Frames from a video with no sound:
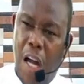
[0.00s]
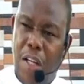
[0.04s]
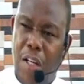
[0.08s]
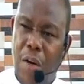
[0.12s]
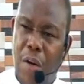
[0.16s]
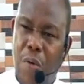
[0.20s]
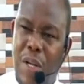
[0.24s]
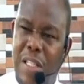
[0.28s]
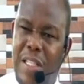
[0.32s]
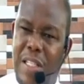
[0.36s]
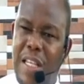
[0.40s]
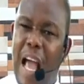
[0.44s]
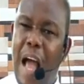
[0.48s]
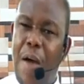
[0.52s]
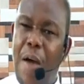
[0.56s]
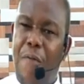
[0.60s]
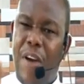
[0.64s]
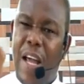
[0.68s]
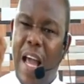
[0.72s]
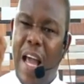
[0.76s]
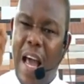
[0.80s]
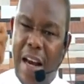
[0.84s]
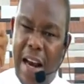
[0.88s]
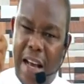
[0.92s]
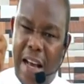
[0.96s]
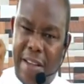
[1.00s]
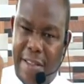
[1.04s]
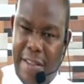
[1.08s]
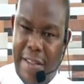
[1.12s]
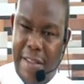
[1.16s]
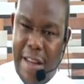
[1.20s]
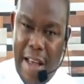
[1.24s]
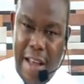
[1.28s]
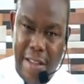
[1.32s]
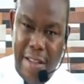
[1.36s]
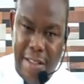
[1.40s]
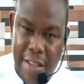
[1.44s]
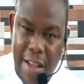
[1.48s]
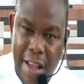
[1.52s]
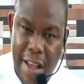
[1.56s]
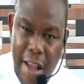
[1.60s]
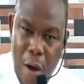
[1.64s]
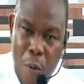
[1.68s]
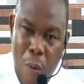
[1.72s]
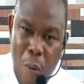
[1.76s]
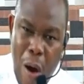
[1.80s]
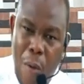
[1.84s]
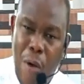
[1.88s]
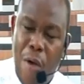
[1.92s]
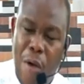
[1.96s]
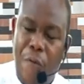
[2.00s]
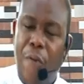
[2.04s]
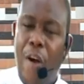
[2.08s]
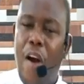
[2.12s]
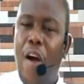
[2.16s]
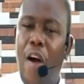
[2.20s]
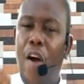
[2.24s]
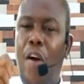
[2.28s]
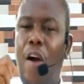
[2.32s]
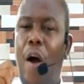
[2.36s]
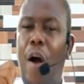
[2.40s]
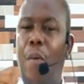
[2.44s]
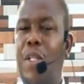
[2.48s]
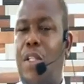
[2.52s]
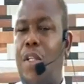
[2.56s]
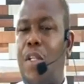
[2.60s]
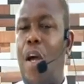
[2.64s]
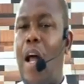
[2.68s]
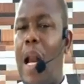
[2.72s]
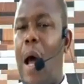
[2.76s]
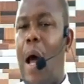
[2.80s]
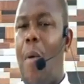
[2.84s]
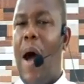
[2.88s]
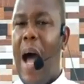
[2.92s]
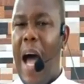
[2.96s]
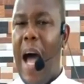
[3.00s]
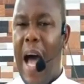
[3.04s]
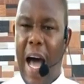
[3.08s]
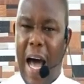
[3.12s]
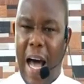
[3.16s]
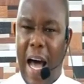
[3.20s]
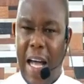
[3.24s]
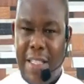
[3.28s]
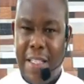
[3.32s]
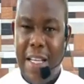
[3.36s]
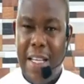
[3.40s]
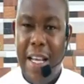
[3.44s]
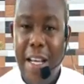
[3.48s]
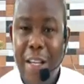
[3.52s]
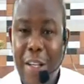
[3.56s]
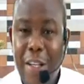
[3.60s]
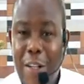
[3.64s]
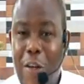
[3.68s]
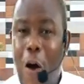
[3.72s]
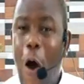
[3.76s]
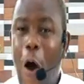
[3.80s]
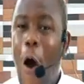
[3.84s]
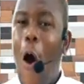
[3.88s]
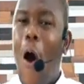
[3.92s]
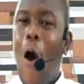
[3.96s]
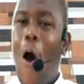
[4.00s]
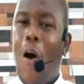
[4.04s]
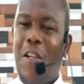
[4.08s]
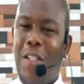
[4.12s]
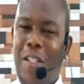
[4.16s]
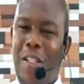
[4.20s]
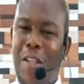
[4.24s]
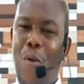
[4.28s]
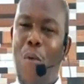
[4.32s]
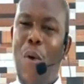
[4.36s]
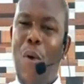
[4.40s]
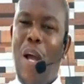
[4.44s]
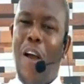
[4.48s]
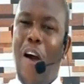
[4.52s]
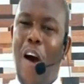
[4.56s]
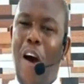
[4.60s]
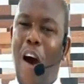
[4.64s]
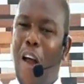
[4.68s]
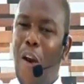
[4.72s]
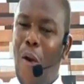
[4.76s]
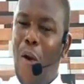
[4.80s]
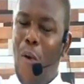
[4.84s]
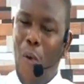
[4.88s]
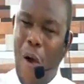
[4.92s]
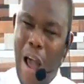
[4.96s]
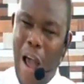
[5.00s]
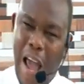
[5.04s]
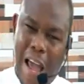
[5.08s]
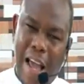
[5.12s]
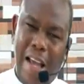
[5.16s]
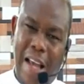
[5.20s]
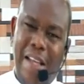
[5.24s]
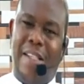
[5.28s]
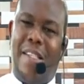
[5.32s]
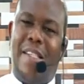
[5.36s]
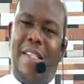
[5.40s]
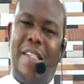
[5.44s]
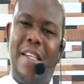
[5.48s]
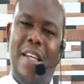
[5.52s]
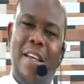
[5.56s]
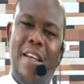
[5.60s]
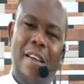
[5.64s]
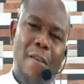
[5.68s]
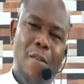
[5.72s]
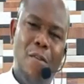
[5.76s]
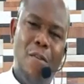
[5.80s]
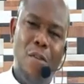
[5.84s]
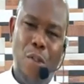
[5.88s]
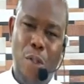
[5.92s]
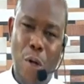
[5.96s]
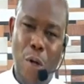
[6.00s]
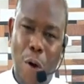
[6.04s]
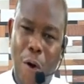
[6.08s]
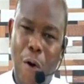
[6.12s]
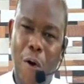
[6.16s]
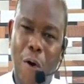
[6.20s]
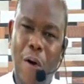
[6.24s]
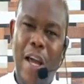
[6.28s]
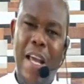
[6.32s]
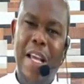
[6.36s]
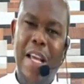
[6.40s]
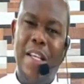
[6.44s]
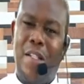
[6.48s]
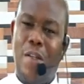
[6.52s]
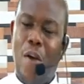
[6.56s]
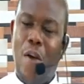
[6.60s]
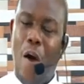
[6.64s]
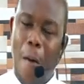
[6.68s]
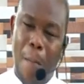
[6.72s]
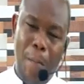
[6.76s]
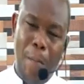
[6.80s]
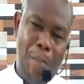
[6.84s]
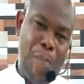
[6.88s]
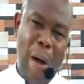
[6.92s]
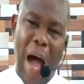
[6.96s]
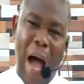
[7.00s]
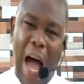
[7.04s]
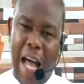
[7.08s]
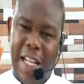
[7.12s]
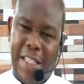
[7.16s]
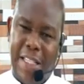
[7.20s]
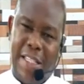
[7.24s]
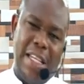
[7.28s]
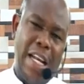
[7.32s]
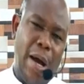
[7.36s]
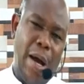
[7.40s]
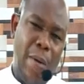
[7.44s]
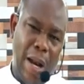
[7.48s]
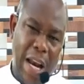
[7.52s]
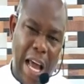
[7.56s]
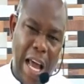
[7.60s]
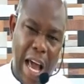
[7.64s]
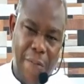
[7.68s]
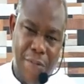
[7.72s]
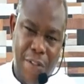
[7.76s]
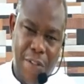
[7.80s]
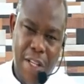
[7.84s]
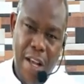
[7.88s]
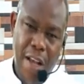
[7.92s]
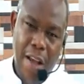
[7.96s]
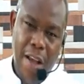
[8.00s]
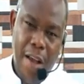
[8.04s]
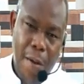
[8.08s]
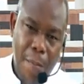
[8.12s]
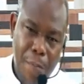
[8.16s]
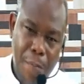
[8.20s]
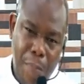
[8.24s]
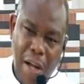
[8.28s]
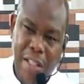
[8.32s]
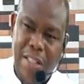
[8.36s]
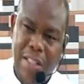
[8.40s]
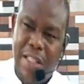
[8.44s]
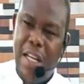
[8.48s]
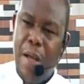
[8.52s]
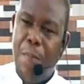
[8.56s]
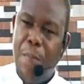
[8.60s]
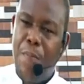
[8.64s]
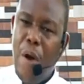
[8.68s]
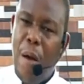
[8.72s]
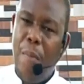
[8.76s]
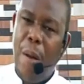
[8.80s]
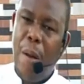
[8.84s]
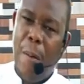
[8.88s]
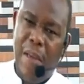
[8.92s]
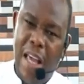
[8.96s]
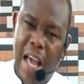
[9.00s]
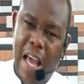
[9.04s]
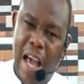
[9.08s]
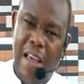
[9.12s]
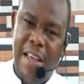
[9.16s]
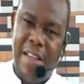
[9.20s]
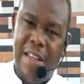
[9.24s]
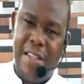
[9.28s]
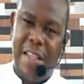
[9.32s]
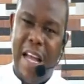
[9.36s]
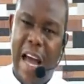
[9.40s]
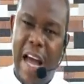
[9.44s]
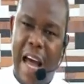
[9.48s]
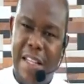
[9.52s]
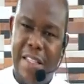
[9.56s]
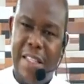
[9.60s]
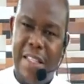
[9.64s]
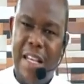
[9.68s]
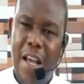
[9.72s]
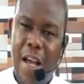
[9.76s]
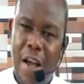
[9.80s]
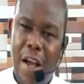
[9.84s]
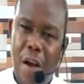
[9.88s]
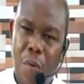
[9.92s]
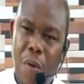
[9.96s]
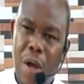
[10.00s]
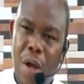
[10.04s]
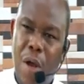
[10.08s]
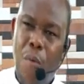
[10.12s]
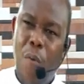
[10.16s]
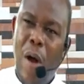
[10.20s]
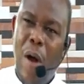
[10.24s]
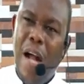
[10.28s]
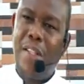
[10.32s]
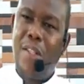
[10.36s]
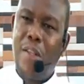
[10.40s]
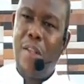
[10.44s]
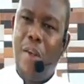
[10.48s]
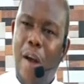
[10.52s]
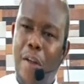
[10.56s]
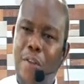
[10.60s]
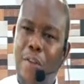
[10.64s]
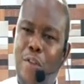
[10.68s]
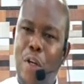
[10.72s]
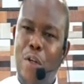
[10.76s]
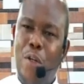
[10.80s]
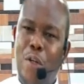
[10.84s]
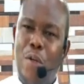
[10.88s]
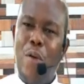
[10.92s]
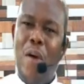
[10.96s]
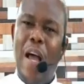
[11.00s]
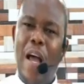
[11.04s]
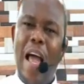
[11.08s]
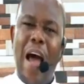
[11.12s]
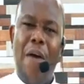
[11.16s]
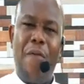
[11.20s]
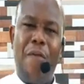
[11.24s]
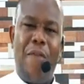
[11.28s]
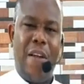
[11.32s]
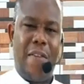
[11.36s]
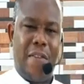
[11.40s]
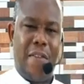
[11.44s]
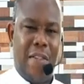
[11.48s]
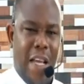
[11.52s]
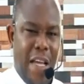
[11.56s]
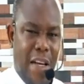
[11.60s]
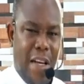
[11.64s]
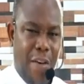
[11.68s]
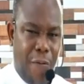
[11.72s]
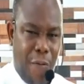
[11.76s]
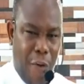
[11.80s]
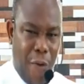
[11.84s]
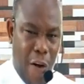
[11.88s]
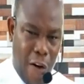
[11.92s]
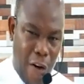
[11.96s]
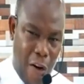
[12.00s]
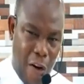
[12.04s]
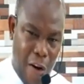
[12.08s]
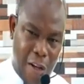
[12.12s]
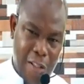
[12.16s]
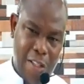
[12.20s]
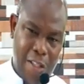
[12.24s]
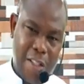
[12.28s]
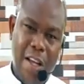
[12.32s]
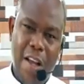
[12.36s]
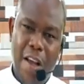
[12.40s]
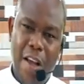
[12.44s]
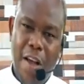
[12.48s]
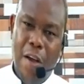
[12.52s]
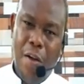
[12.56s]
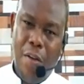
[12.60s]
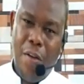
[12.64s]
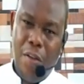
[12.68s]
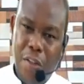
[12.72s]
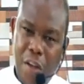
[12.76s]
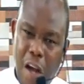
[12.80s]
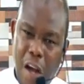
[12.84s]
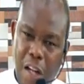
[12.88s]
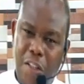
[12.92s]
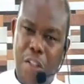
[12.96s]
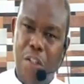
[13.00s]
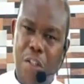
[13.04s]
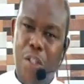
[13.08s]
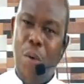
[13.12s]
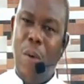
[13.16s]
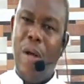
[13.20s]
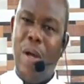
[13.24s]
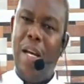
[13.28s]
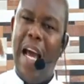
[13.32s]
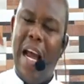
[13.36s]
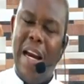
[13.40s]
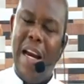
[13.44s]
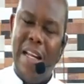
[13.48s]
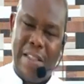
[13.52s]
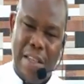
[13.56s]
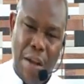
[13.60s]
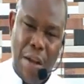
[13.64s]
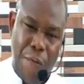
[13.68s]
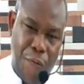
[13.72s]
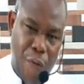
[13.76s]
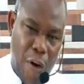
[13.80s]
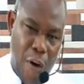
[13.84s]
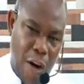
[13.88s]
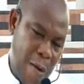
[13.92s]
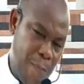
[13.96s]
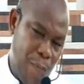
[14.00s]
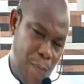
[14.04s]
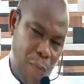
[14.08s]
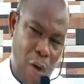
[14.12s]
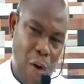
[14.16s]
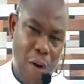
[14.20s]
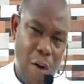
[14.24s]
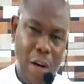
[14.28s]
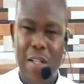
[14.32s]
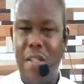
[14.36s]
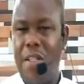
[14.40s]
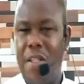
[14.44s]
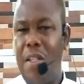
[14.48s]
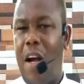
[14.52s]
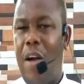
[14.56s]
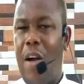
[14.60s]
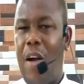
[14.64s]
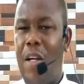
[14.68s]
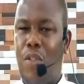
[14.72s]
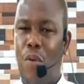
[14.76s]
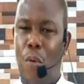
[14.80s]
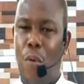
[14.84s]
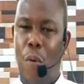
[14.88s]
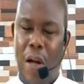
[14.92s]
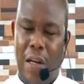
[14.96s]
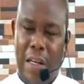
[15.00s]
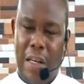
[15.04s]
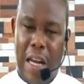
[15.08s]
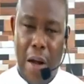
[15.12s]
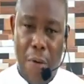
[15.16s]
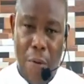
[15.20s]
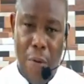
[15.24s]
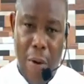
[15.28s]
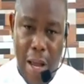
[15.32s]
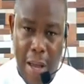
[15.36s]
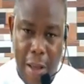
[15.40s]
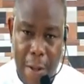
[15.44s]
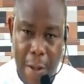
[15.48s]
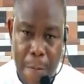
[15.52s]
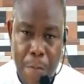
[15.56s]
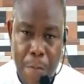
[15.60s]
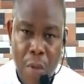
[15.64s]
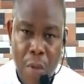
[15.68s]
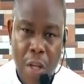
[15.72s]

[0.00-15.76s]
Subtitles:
with every earnestness, when we follow God with all our heart, God will always do his own part in our lives. But the problem here is that we want God to do everything for us, not doing anything for him. No, it's not going to work that way.